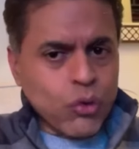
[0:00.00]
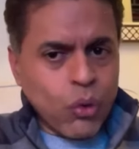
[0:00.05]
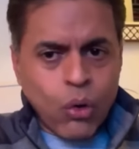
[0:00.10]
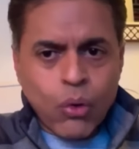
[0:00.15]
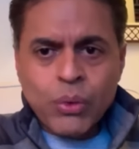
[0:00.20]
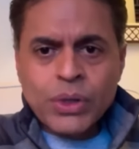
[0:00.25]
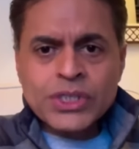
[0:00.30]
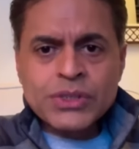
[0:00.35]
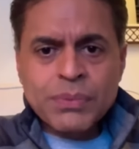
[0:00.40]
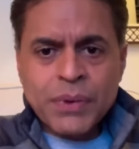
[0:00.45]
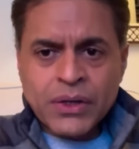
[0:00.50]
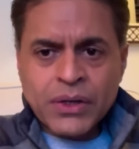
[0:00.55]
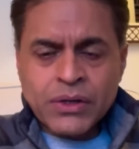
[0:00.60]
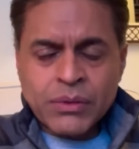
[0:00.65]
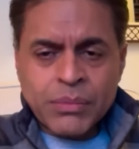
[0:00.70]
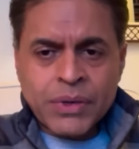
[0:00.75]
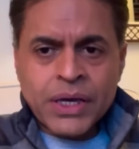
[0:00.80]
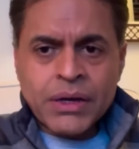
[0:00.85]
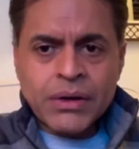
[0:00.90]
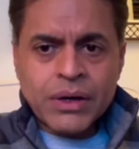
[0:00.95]
always been to
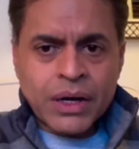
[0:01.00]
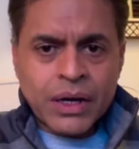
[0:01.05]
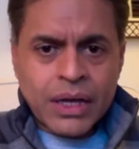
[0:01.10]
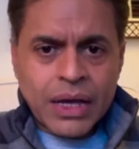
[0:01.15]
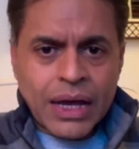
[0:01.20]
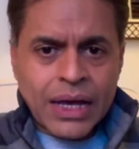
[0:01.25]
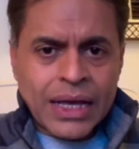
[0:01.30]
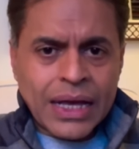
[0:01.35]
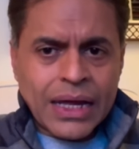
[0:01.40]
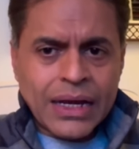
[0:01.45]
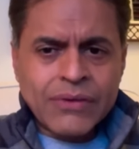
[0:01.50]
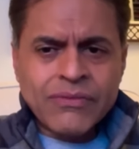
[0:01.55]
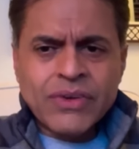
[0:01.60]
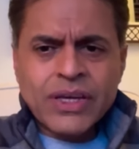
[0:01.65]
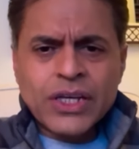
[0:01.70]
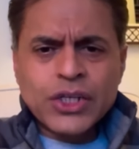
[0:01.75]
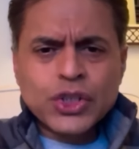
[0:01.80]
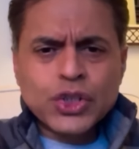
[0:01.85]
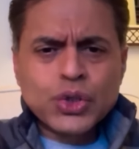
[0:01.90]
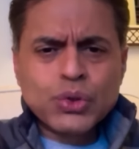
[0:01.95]
me a kind of
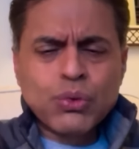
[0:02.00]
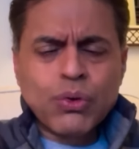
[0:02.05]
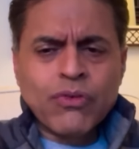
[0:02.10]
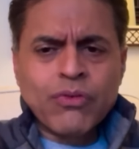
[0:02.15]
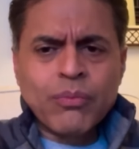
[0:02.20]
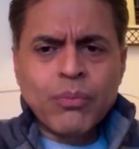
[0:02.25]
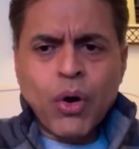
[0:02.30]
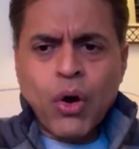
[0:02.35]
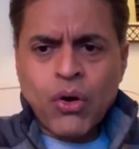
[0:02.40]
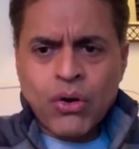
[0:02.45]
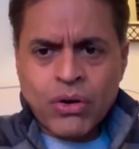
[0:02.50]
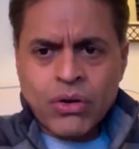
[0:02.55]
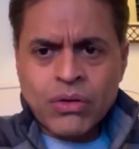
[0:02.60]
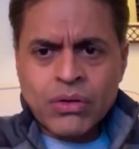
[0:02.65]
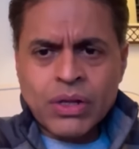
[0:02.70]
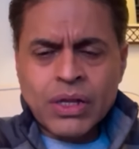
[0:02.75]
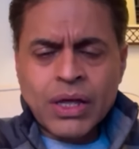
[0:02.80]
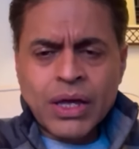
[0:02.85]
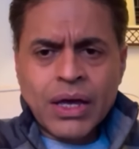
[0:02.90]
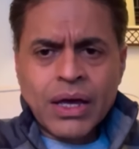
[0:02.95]
issue of
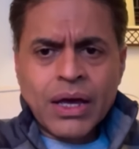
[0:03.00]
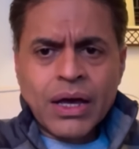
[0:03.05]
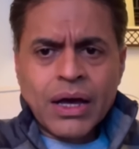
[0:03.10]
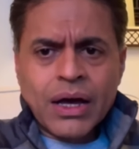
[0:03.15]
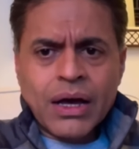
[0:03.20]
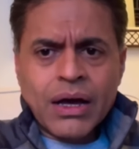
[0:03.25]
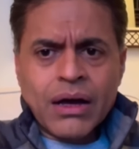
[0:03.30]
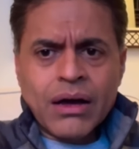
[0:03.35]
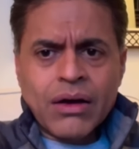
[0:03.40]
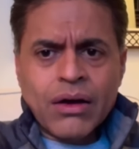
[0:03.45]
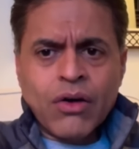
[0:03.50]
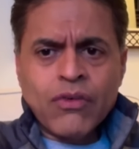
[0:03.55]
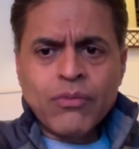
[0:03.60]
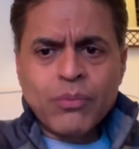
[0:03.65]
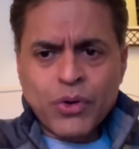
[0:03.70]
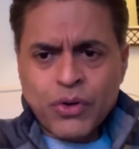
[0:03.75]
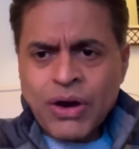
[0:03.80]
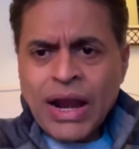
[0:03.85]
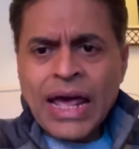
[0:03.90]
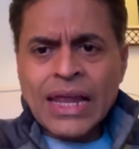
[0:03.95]
of
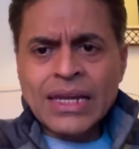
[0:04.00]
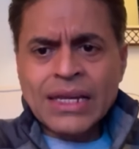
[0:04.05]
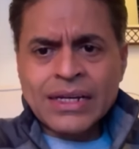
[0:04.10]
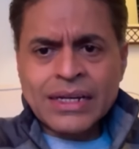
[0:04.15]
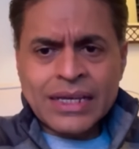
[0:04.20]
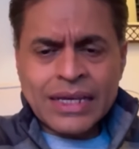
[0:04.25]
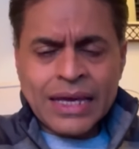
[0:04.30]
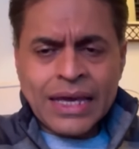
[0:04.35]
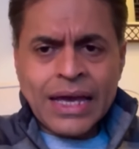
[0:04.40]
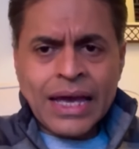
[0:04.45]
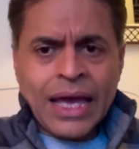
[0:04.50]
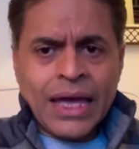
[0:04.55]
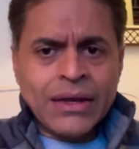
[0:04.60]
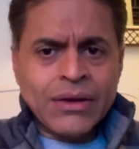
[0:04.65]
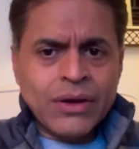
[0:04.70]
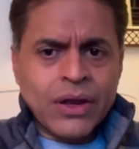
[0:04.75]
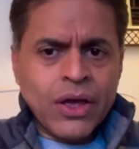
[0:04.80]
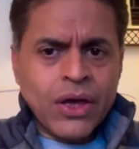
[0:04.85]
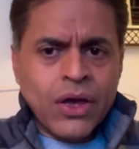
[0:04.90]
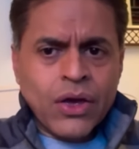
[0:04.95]
morality,
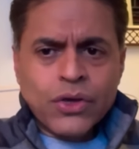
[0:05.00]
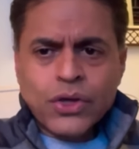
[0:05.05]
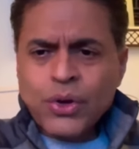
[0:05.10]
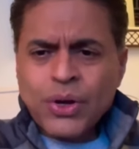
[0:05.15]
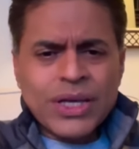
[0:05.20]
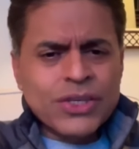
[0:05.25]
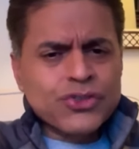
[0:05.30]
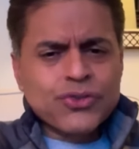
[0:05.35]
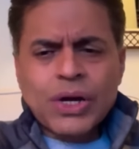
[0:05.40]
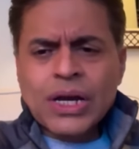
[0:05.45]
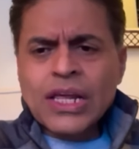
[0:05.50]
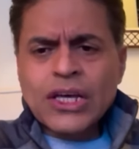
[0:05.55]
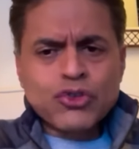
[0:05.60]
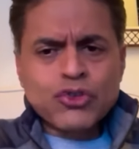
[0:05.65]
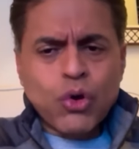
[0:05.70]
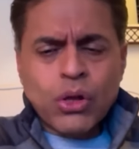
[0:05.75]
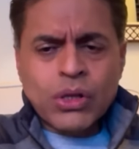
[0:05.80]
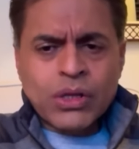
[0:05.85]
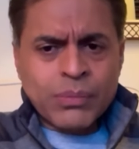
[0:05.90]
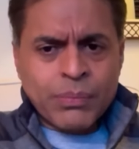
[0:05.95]
and Israel has
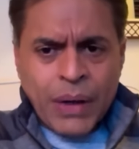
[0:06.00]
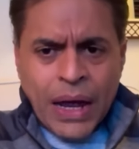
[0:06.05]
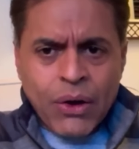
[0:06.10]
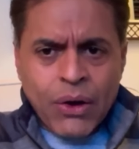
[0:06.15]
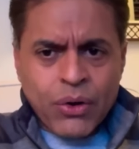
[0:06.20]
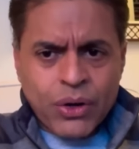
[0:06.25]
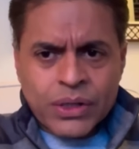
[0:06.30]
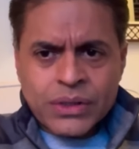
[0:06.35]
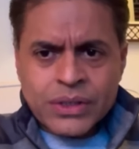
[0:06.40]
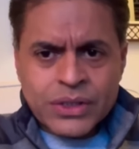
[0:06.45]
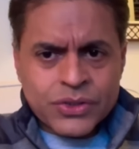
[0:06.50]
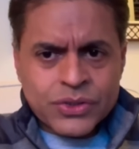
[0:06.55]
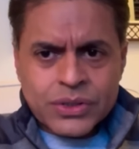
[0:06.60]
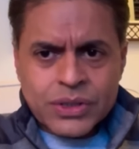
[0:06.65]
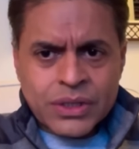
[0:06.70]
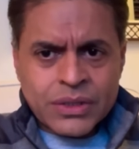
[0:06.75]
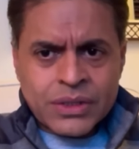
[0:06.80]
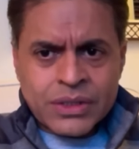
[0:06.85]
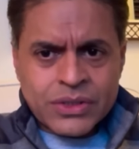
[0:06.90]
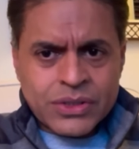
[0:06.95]
all the power in
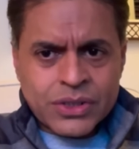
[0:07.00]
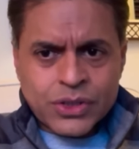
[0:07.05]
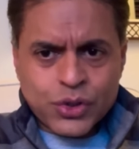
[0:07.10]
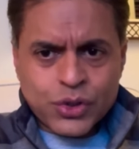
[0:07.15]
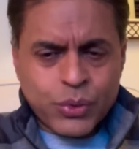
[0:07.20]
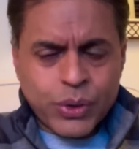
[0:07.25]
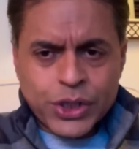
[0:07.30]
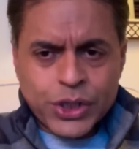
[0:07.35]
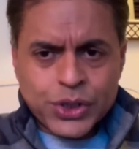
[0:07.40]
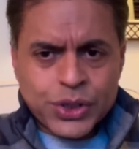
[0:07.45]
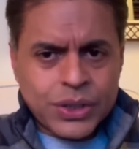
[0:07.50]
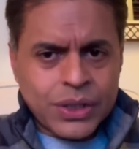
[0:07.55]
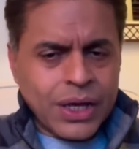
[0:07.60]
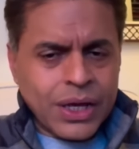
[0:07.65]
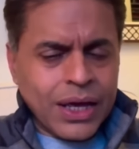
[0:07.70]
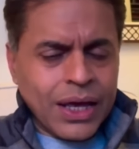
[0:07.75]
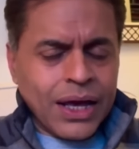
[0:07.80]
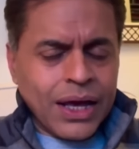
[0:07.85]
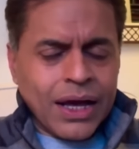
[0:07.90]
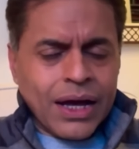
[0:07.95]
this situation.
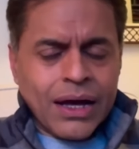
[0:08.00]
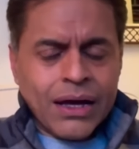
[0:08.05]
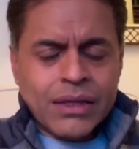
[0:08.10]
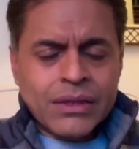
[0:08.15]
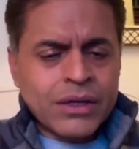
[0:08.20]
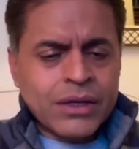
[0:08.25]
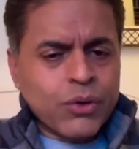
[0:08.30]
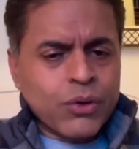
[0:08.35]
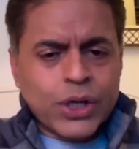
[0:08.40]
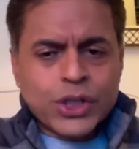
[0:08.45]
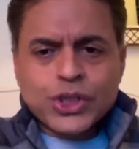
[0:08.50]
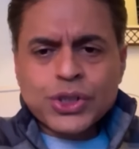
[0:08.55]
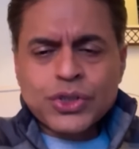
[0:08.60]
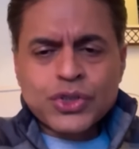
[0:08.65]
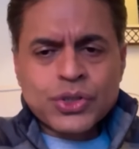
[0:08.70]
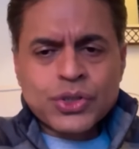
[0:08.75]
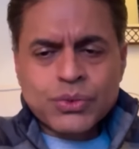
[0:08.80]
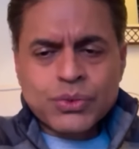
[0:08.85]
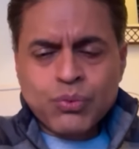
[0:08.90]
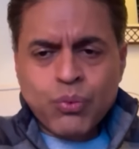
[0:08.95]
The question
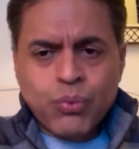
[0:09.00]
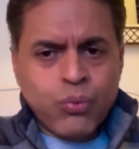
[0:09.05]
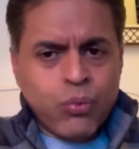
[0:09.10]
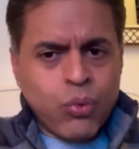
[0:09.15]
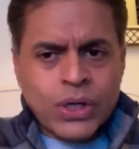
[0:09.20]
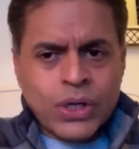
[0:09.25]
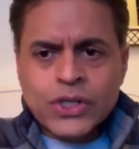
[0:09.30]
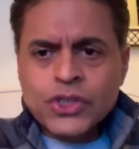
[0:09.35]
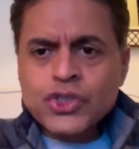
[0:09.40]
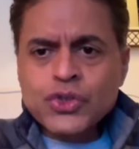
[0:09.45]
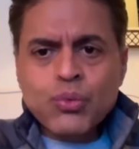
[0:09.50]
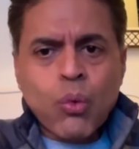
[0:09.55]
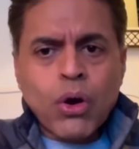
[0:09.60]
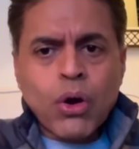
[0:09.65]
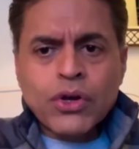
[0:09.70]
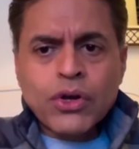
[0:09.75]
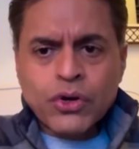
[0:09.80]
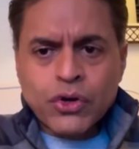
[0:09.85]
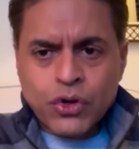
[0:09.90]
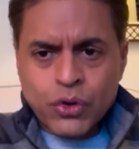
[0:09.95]
is, what does it
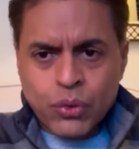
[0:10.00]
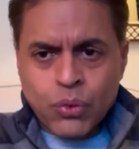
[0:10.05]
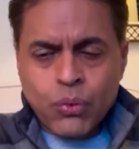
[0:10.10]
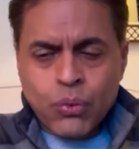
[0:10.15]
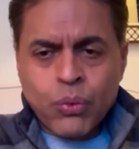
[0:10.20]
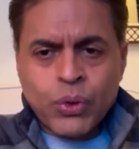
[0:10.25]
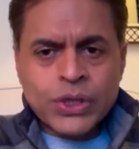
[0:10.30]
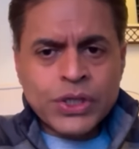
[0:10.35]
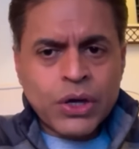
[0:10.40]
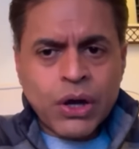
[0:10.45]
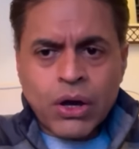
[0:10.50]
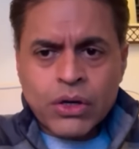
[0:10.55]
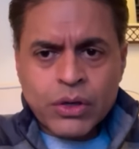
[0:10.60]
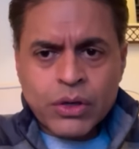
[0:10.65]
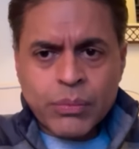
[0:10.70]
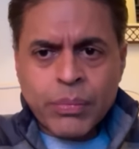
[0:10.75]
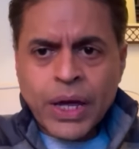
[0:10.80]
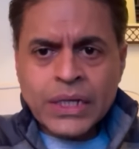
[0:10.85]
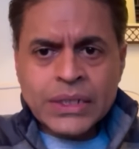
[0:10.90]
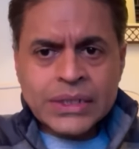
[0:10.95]
want to do with the
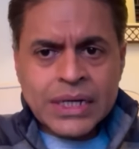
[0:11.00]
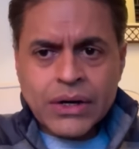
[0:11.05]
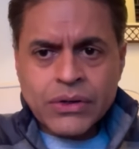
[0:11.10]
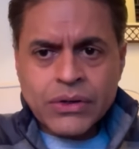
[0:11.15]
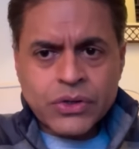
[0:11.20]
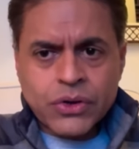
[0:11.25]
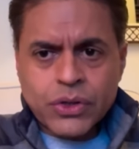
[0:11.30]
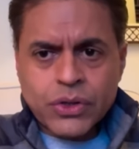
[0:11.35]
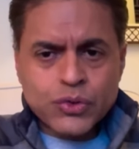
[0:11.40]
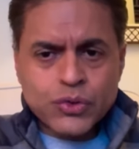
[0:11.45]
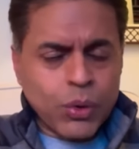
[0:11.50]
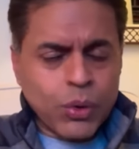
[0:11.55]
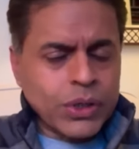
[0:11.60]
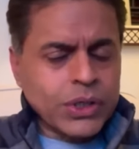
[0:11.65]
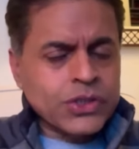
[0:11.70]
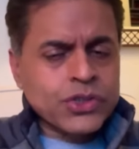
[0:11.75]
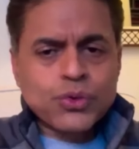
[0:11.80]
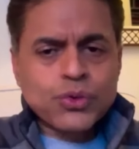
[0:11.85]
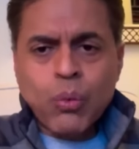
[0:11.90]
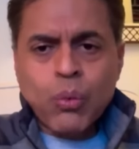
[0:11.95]
occupied territories? What
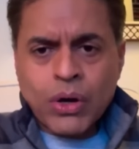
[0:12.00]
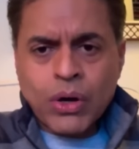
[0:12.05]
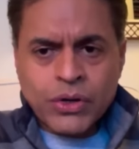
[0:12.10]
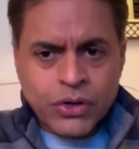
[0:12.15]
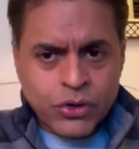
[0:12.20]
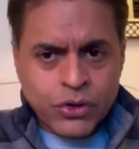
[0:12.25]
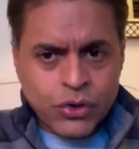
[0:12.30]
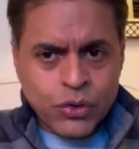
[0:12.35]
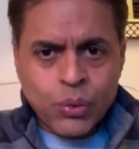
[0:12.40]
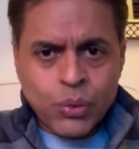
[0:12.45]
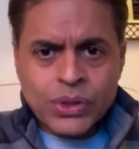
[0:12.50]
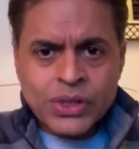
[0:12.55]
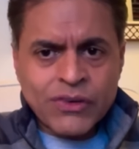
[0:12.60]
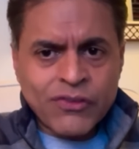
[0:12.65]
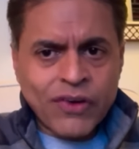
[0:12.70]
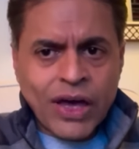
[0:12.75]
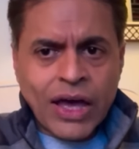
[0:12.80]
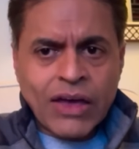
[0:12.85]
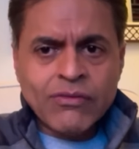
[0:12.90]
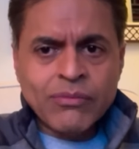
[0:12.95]
does it want to do with the
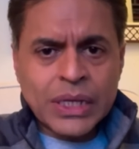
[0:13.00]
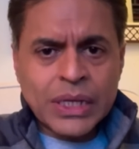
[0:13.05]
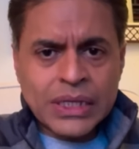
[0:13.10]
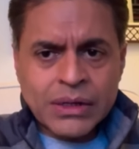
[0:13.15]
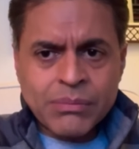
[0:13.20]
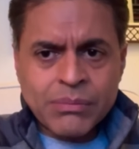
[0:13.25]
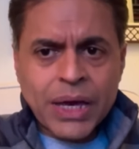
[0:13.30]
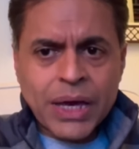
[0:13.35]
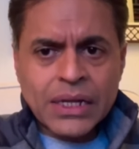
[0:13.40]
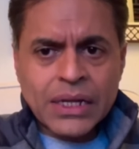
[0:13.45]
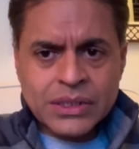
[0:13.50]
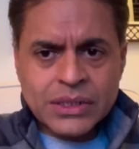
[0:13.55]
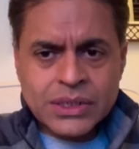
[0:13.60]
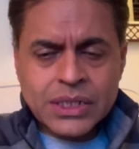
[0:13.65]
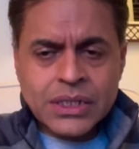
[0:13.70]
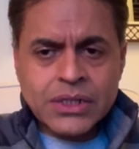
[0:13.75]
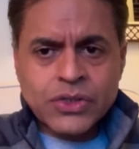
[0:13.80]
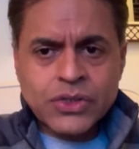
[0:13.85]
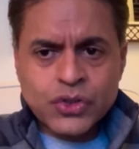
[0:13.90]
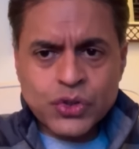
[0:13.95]
5 million
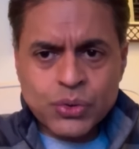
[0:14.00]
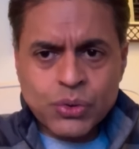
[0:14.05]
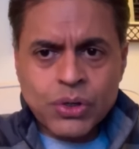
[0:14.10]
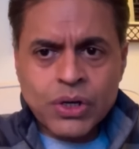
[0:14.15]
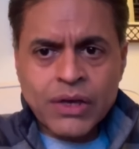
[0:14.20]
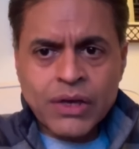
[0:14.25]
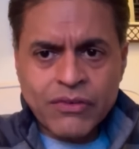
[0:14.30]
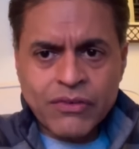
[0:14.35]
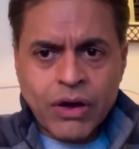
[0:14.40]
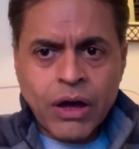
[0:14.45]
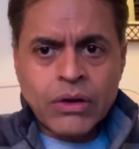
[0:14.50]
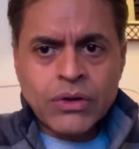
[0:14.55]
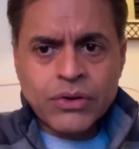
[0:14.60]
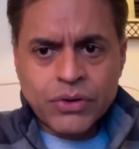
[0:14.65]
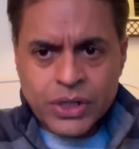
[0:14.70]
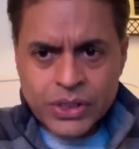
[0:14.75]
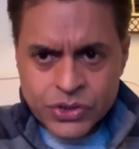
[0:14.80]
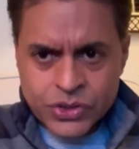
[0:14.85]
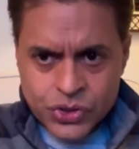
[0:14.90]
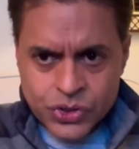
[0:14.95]
Palestinians who live
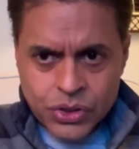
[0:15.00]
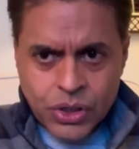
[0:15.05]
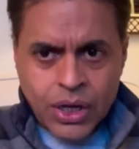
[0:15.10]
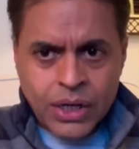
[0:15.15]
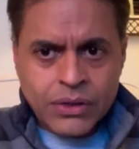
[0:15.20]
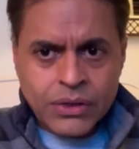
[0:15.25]
under its